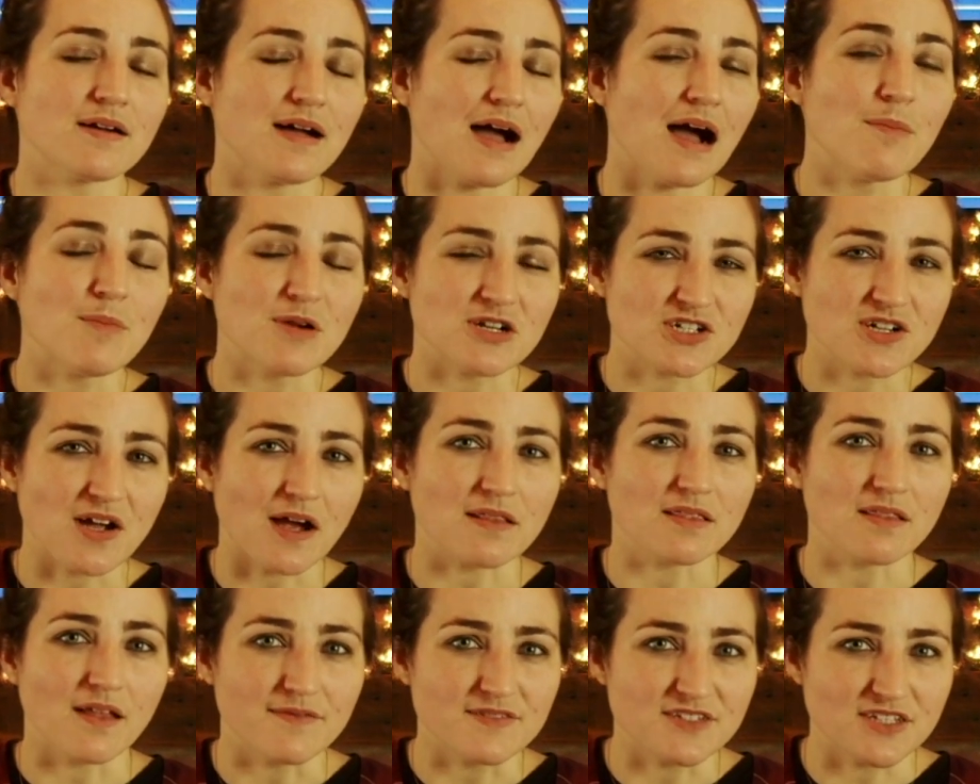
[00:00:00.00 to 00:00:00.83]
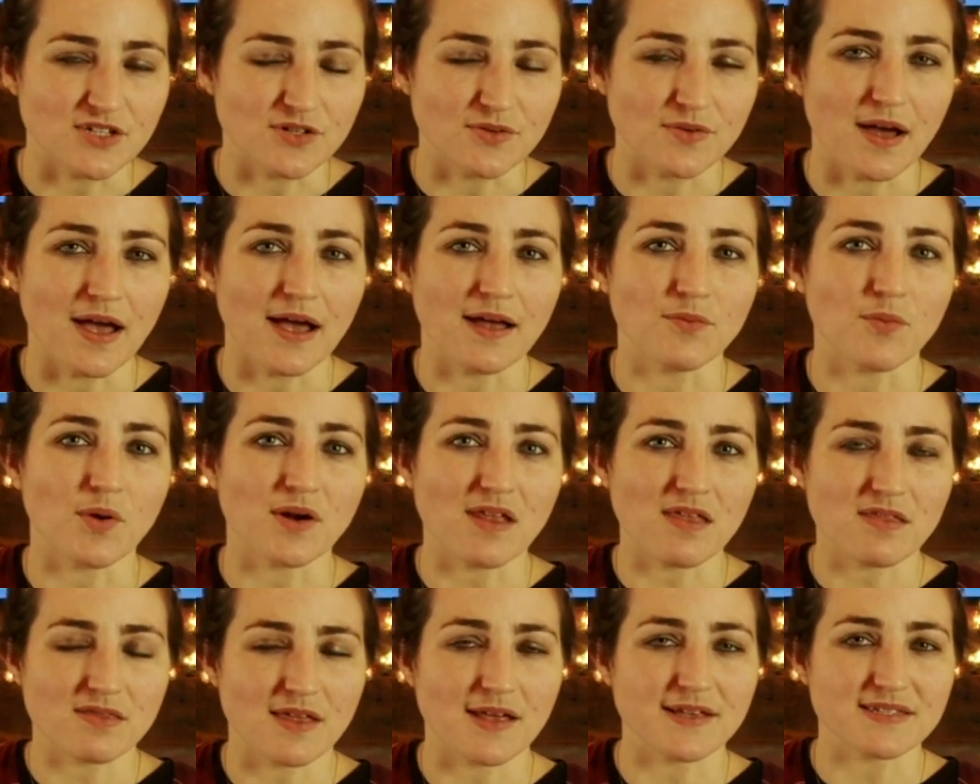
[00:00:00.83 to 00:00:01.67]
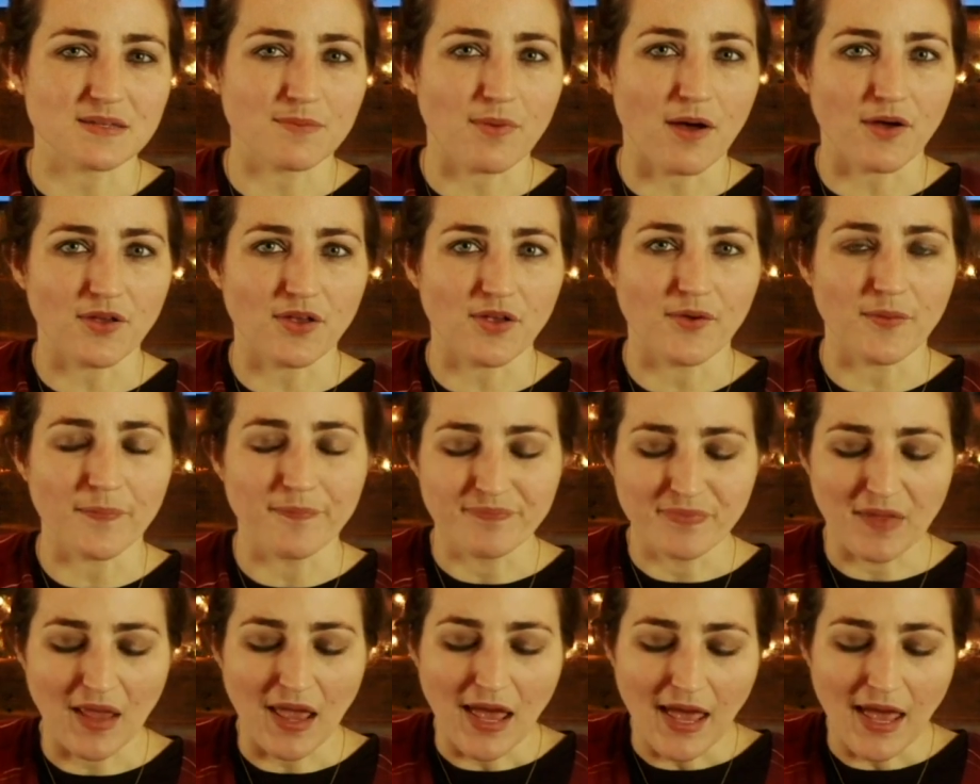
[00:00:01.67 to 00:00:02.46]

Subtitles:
how much God loves you and what he thinks about you.